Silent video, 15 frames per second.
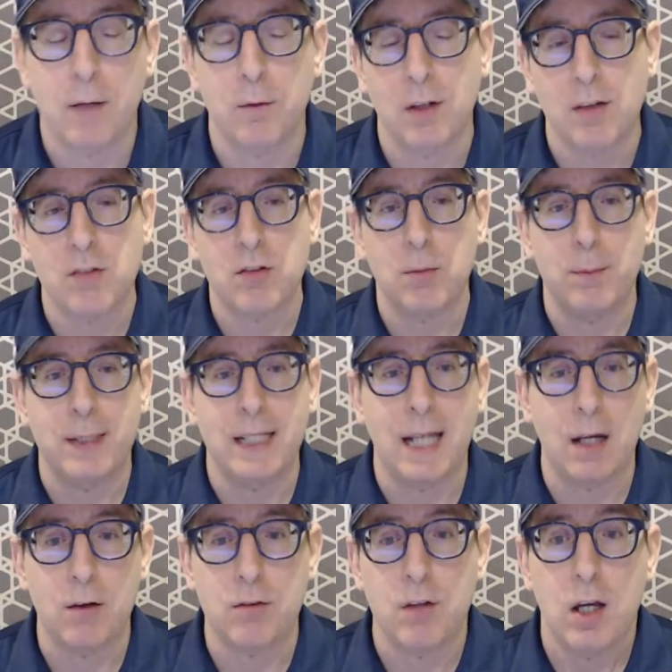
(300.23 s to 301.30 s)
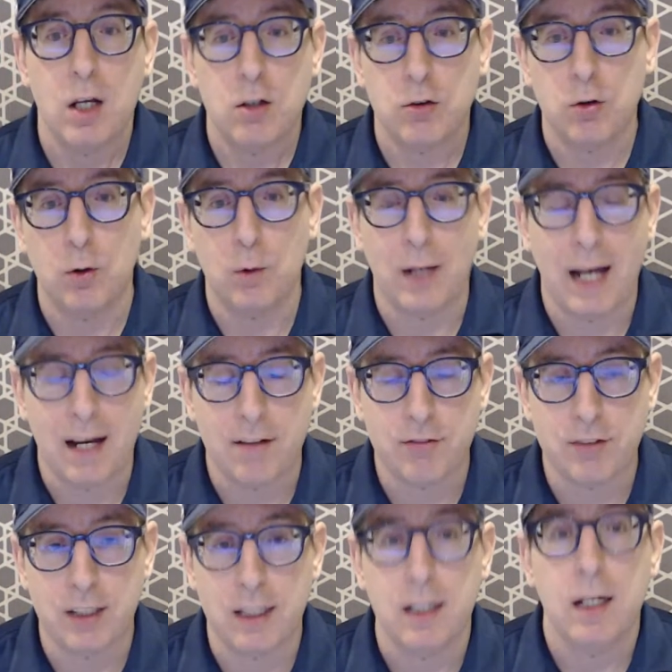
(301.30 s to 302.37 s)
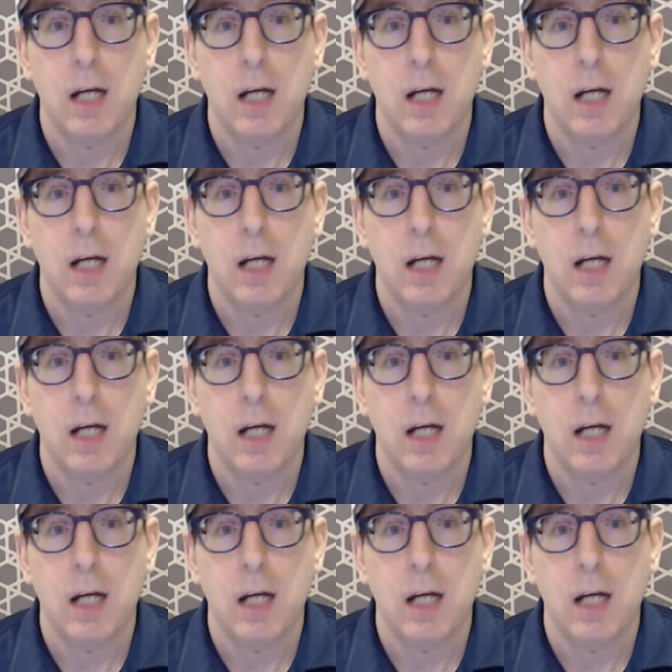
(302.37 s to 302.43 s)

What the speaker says: on somebody else to look after you.